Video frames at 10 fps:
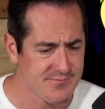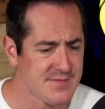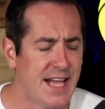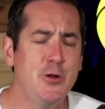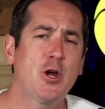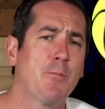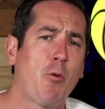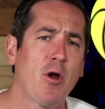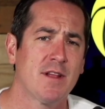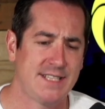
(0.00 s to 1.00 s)
And you could
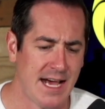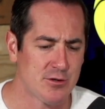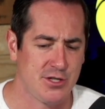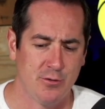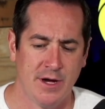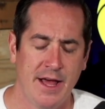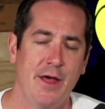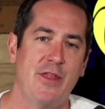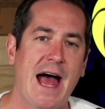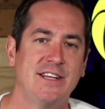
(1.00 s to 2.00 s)
boil it down to
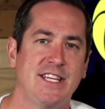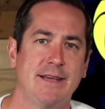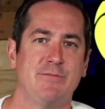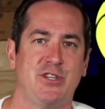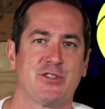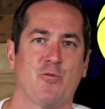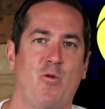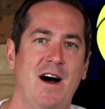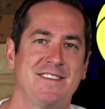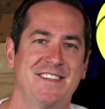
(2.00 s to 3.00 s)
that team just
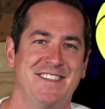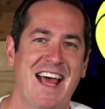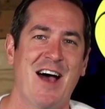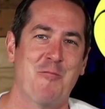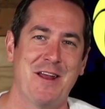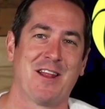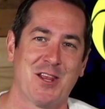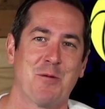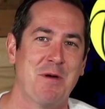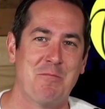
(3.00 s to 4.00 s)
wanted that win a
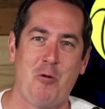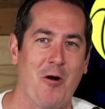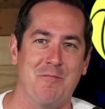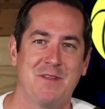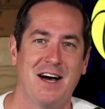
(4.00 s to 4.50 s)
little bit more.